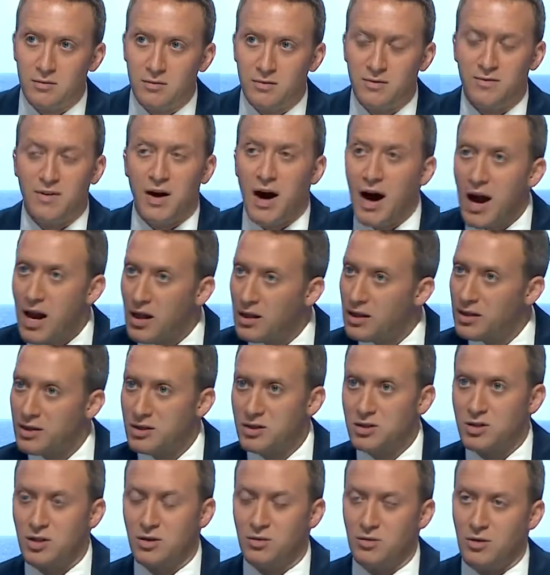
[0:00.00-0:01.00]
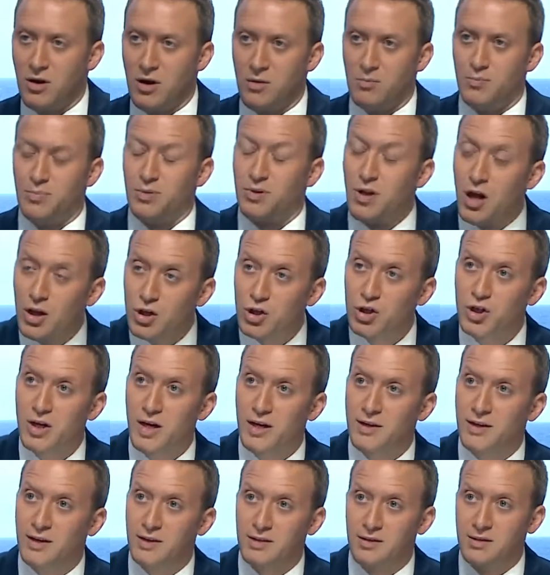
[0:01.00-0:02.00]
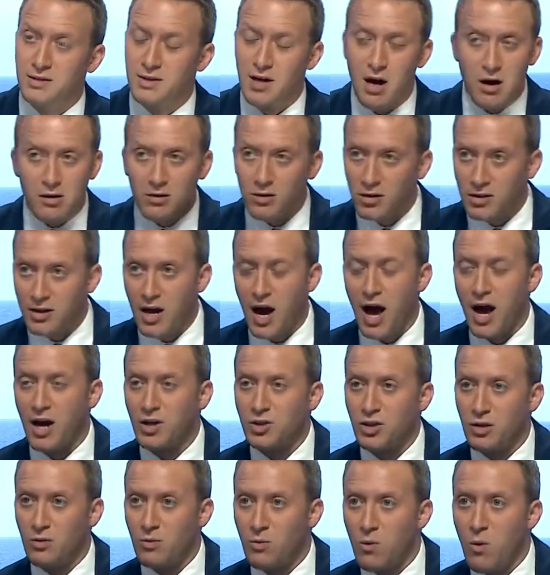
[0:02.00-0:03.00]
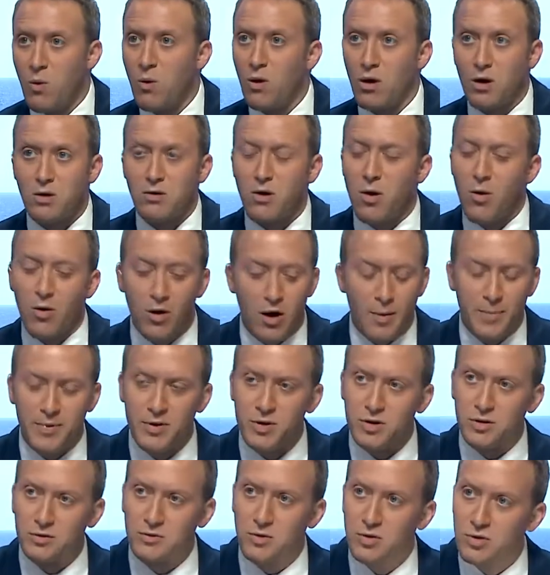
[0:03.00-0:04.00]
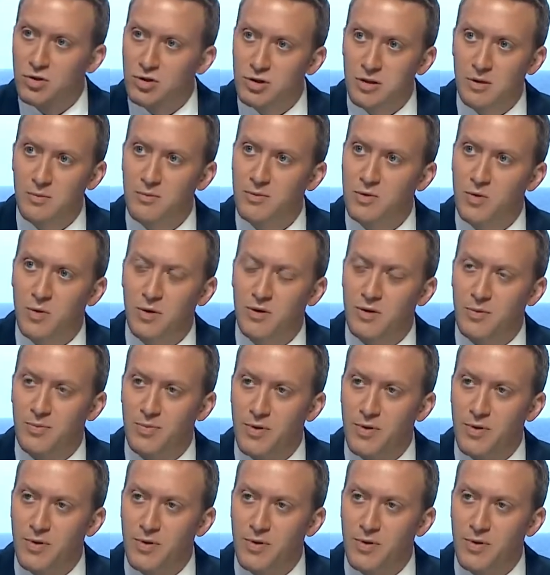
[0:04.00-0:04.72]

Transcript: violence and, and bloodshed and terror attacks and war. Growing up in Jerusalem during the